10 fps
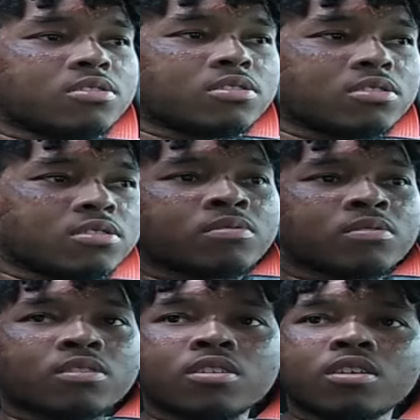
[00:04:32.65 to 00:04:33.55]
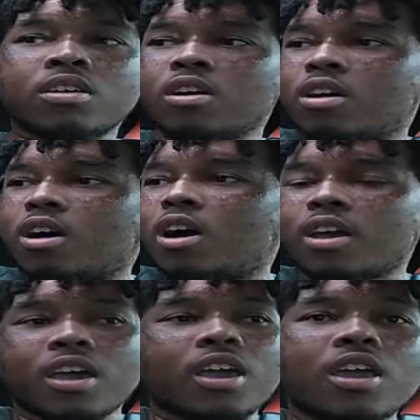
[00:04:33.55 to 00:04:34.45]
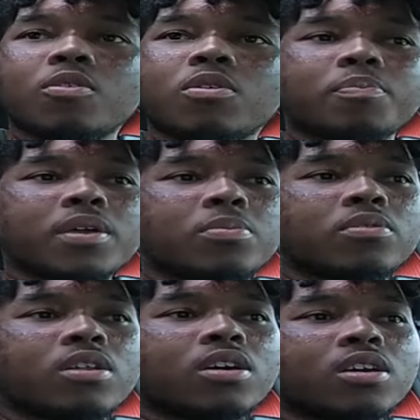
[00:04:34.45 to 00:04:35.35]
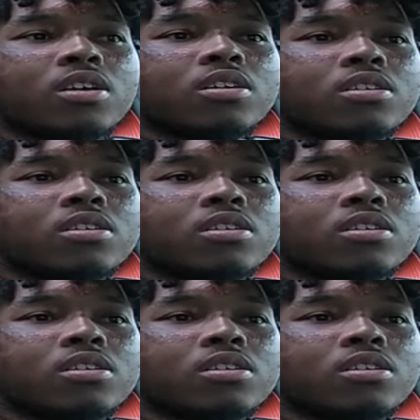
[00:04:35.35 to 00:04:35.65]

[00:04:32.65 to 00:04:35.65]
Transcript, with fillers: it's just, I hate when people like